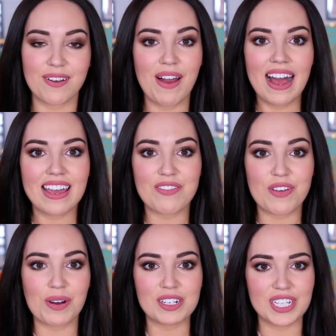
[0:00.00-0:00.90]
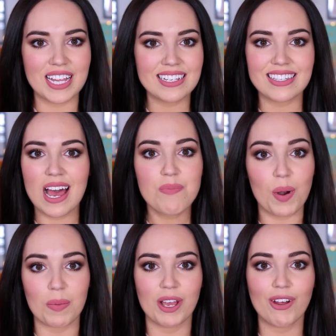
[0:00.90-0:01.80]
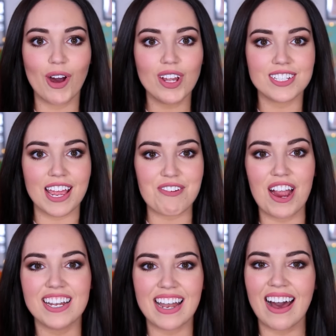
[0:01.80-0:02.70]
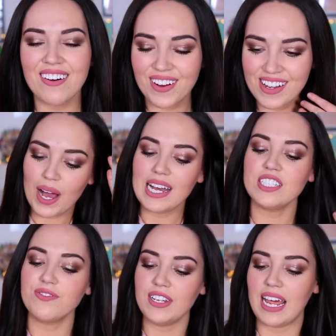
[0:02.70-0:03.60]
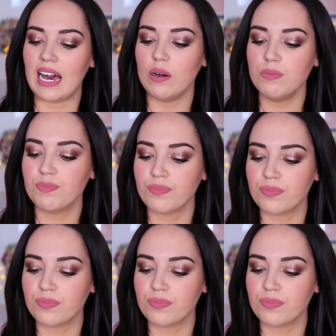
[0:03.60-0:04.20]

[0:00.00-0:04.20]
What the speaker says: So hi, if you're watching this, I'm probably on holiday right now. But as for now,